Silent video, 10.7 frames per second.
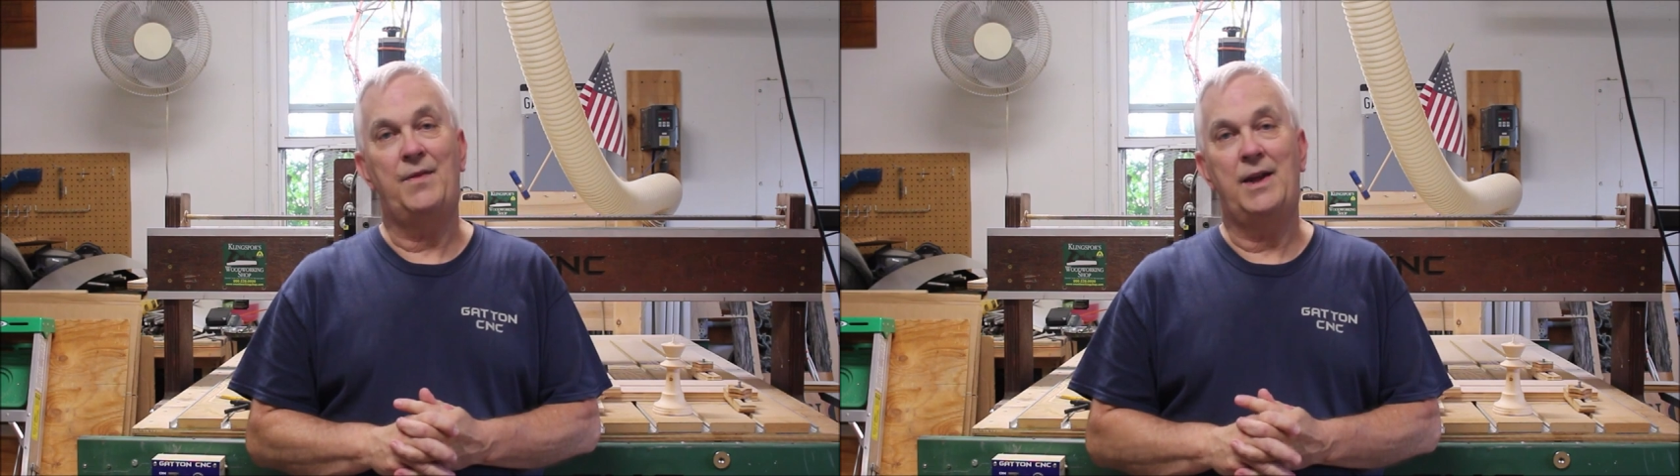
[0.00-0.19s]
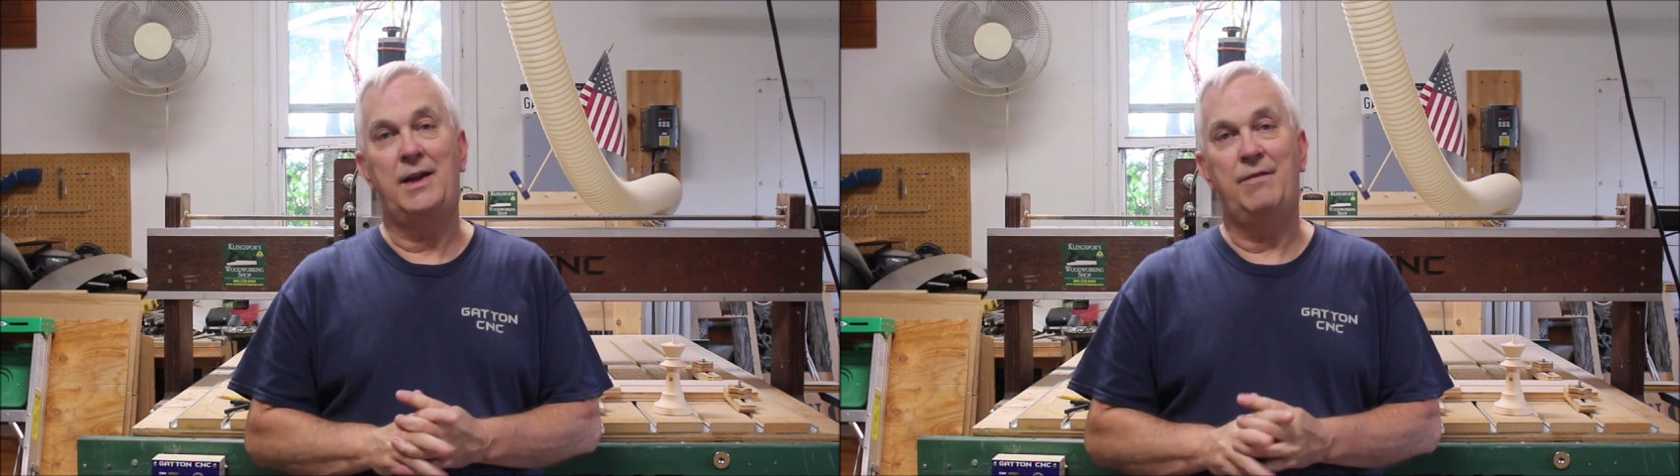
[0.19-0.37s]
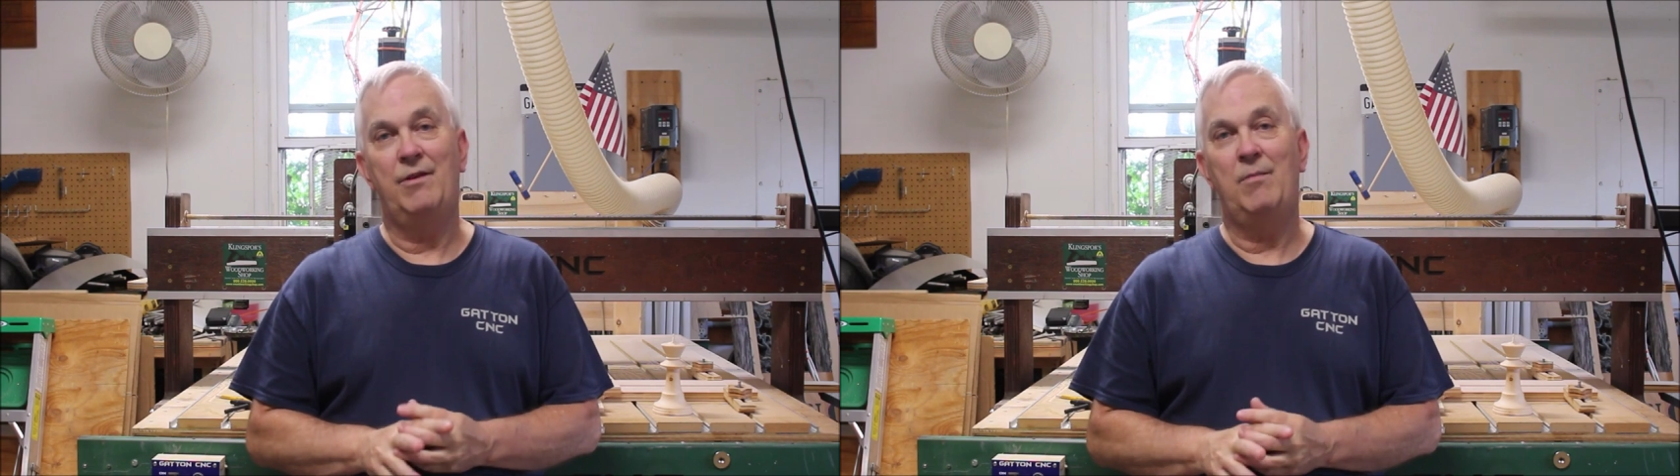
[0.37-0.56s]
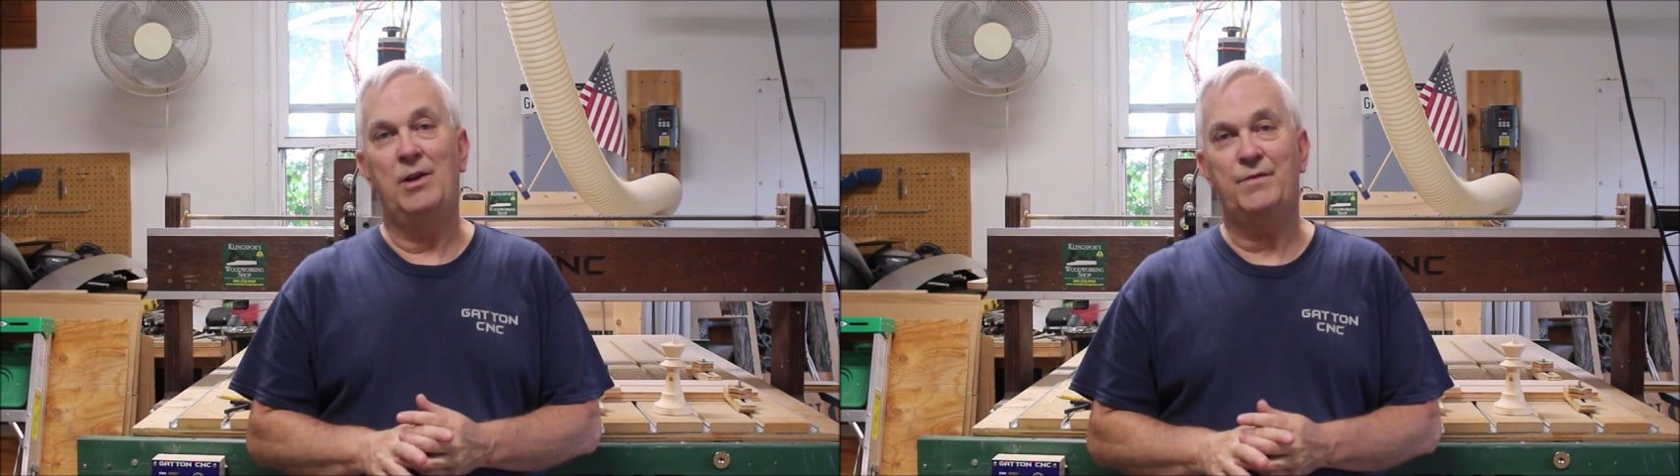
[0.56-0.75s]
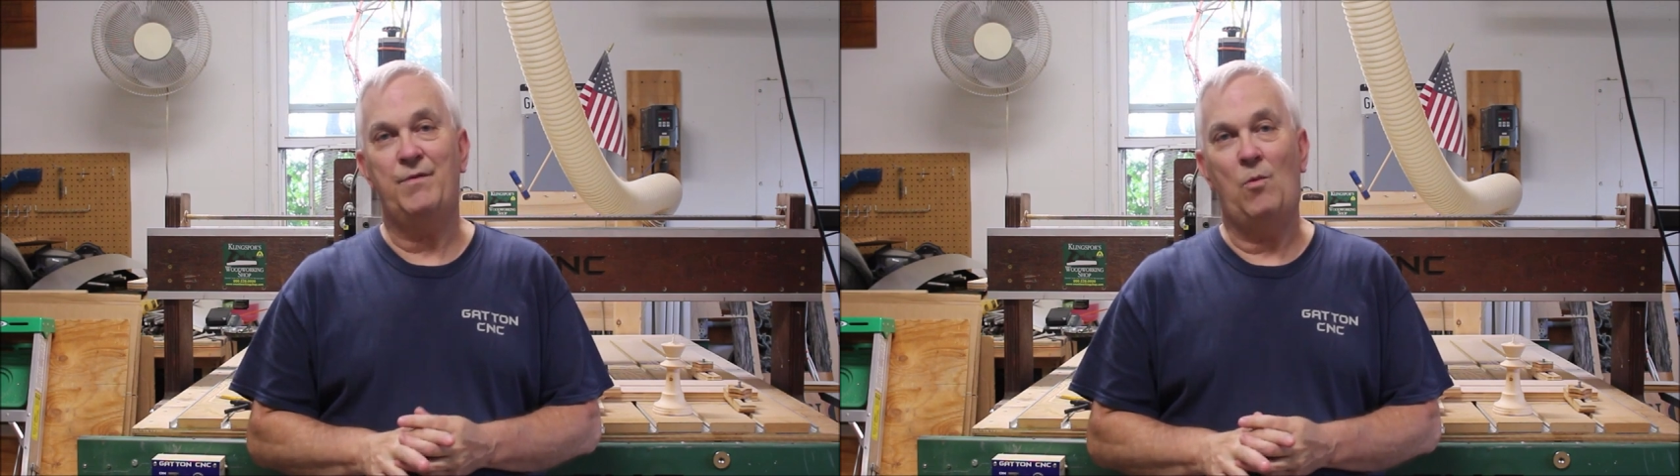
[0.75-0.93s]
thank you very
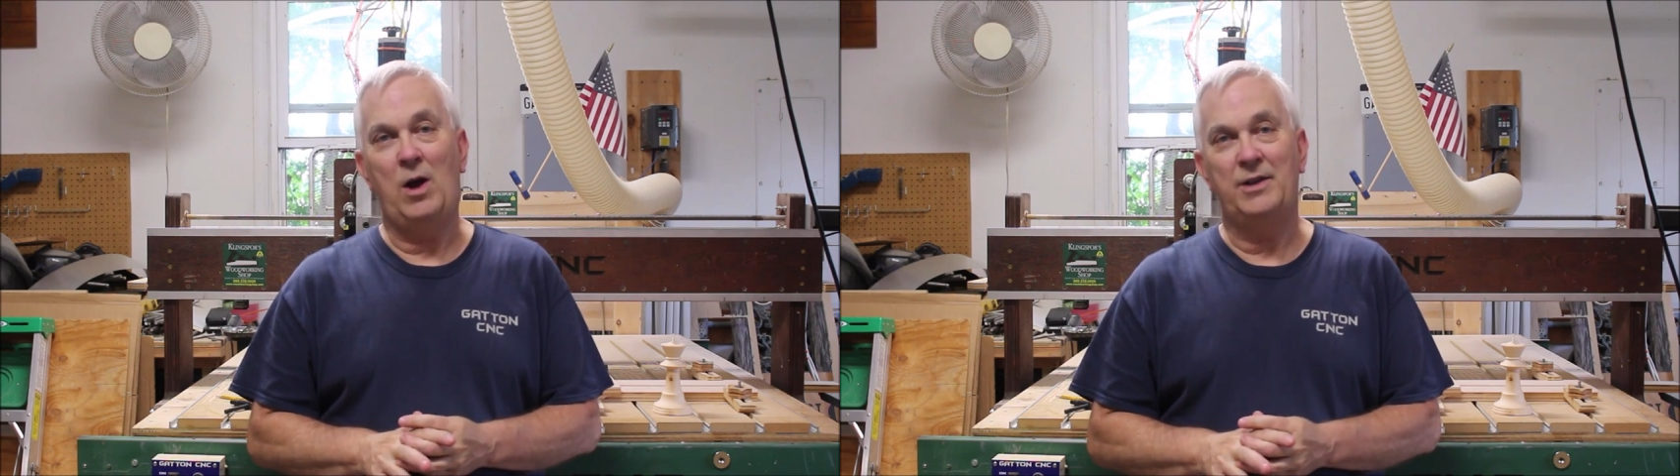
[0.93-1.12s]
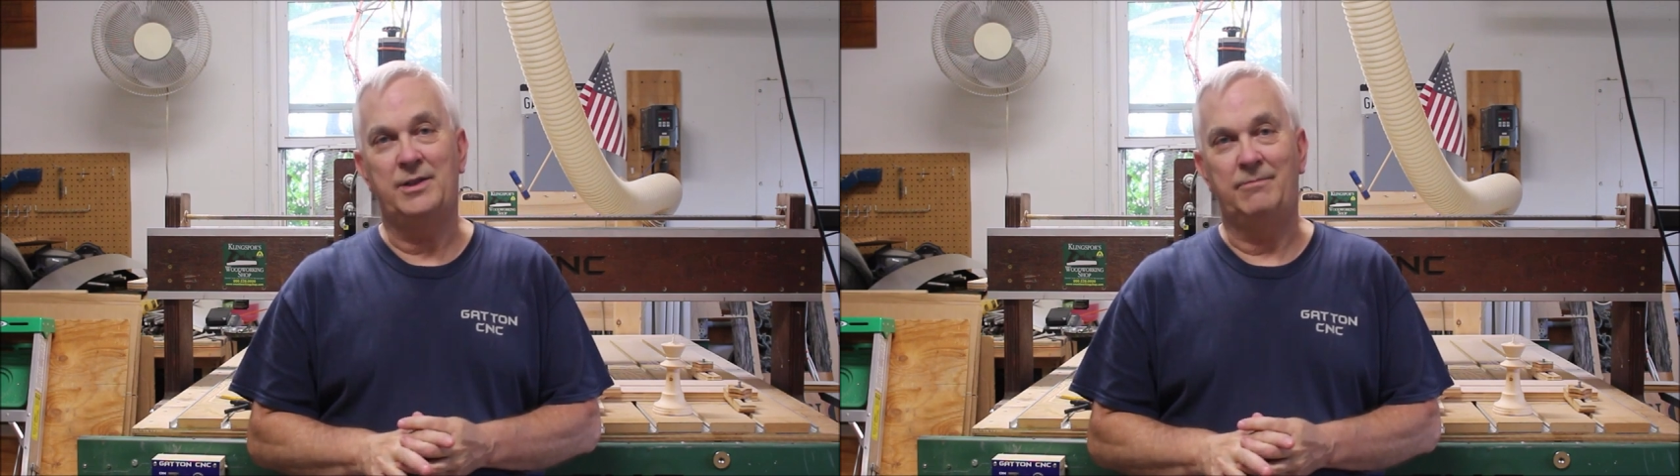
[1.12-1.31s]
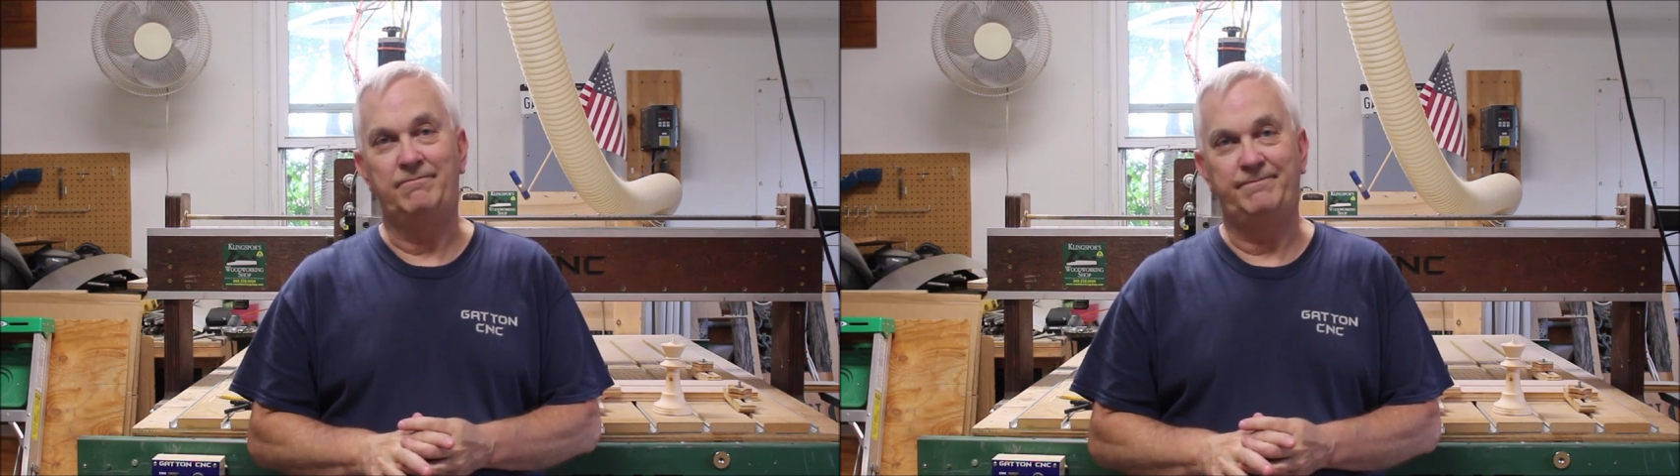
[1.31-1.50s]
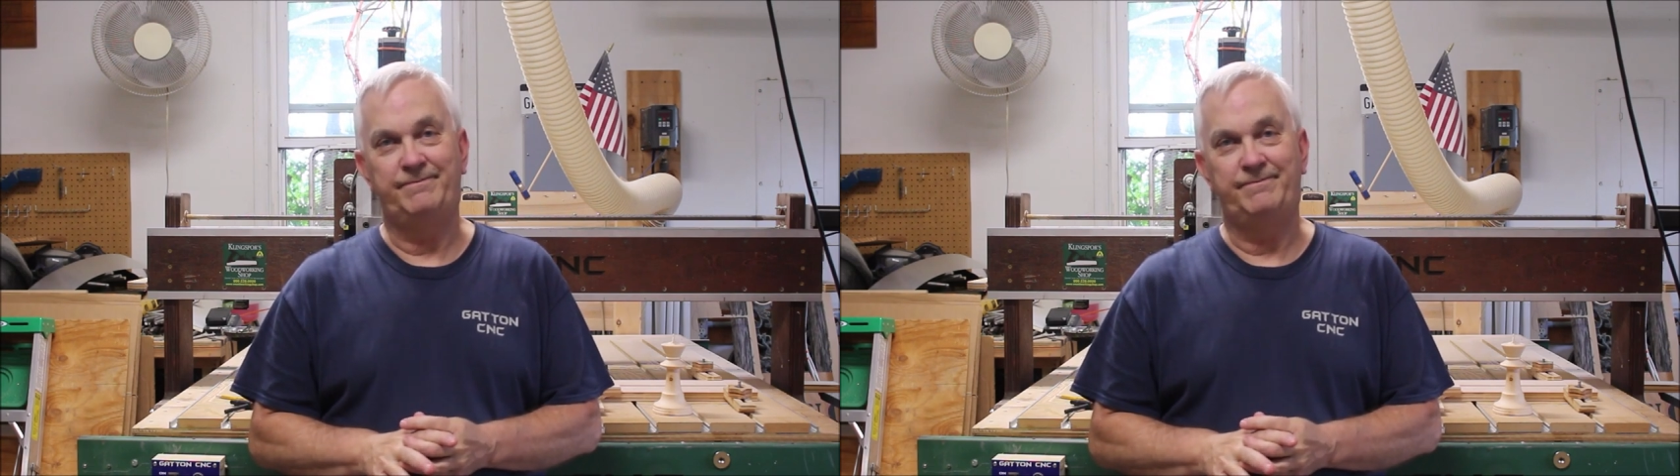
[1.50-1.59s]
much for watching.